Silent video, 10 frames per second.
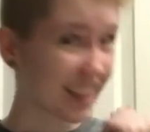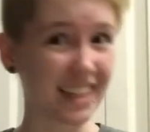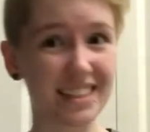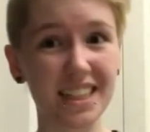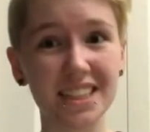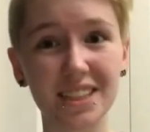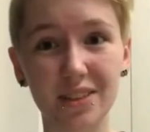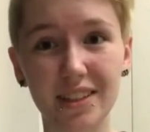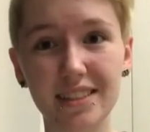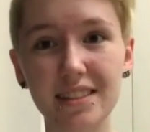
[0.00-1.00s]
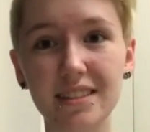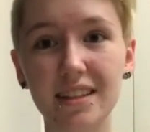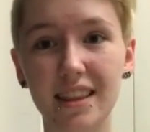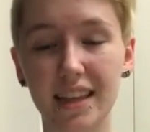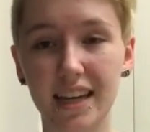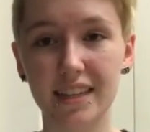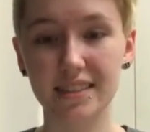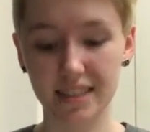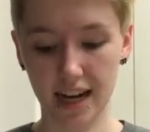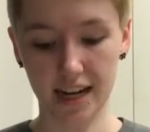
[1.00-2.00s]
That's another noise
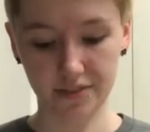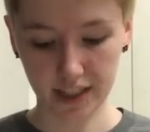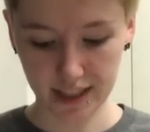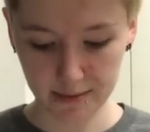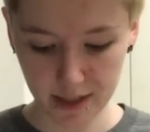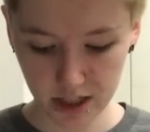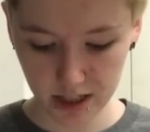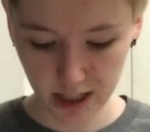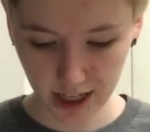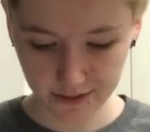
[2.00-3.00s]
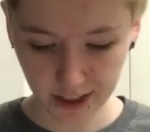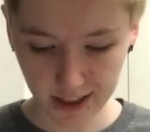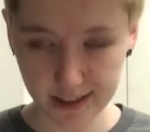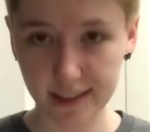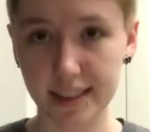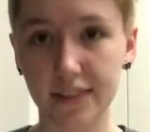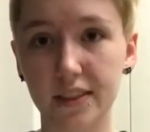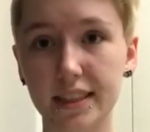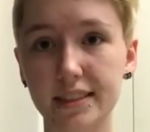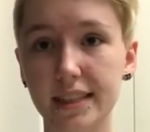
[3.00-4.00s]
that I forgot to mention that I've gotten since
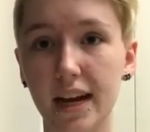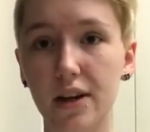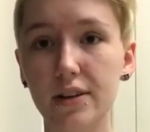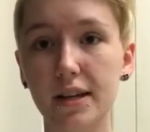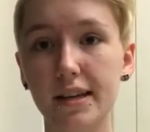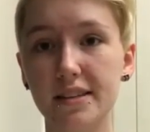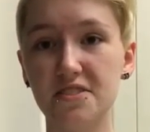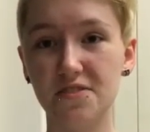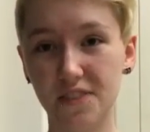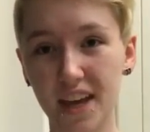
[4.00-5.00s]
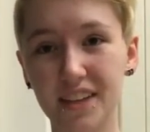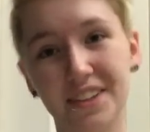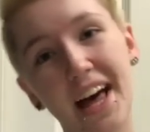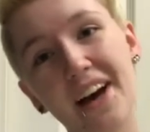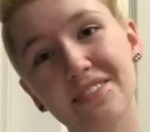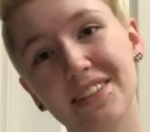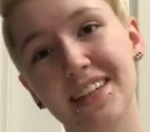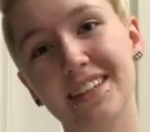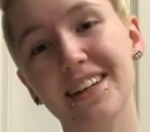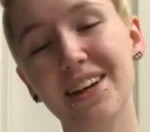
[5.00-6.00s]
I've written this down, is fake
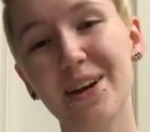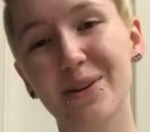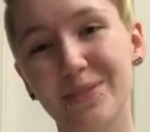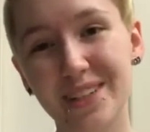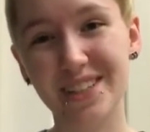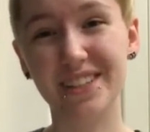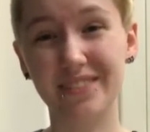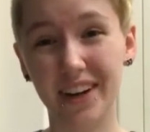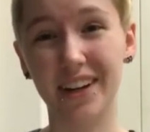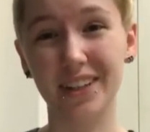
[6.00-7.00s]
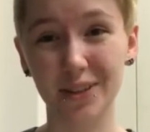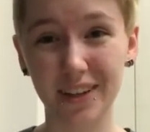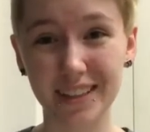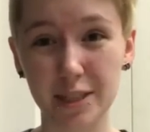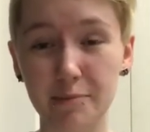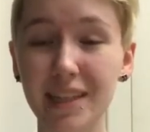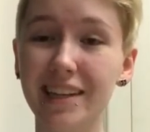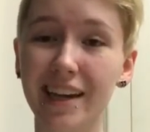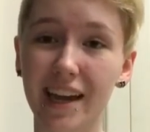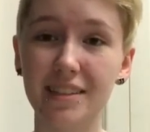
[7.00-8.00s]
laughing, which is very annoying to
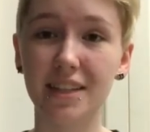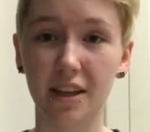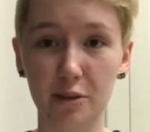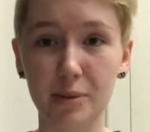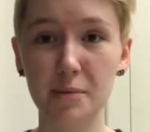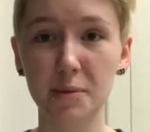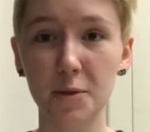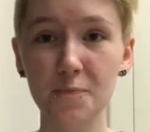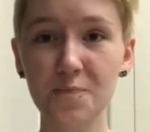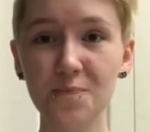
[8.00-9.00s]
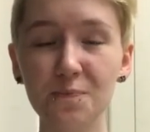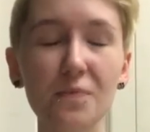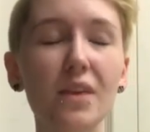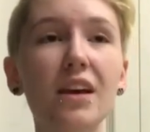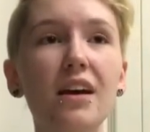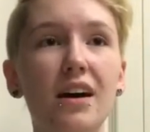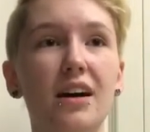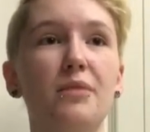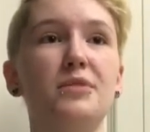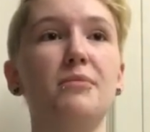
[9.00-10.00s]
me and to other people.
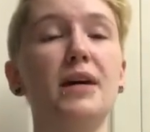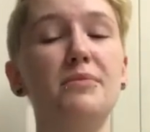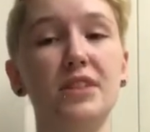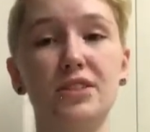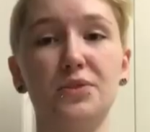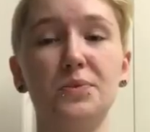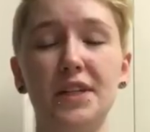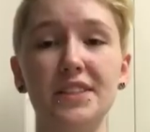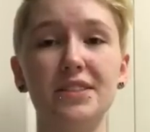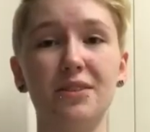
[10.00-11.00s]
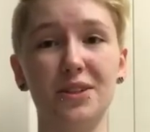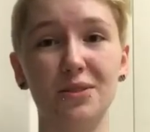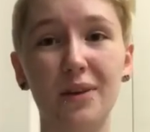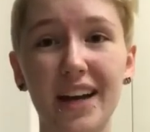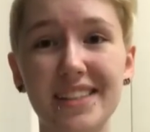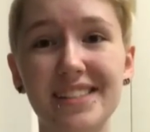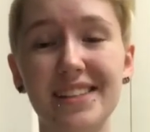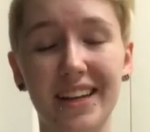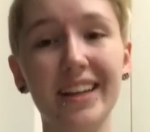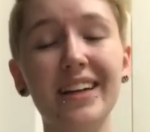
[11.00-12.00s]
Sometimes it's just once or
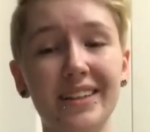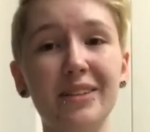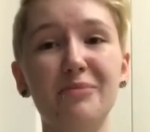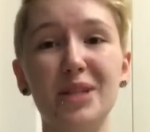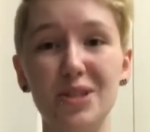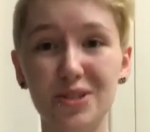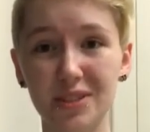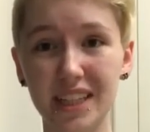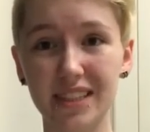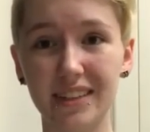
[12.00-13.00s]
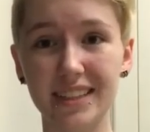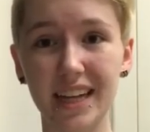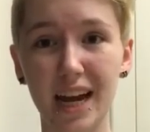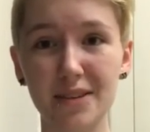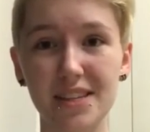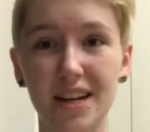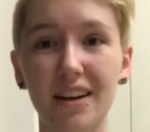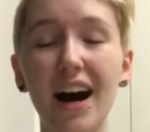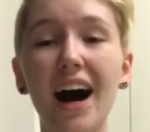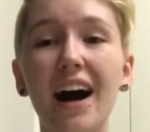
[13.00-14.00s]
twice, but usually three times. You
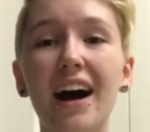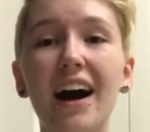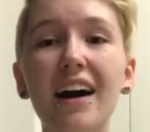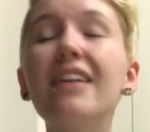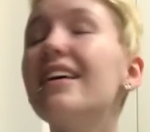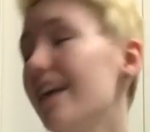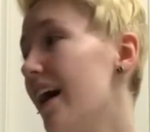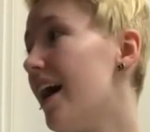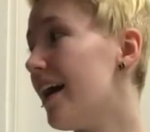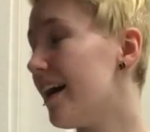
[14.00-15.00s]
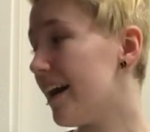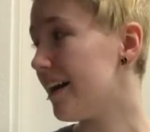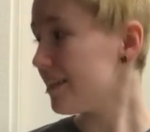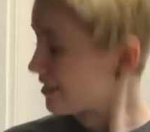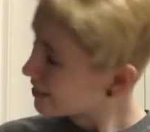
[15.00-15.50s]
go, ha ha ha, ha ha ha.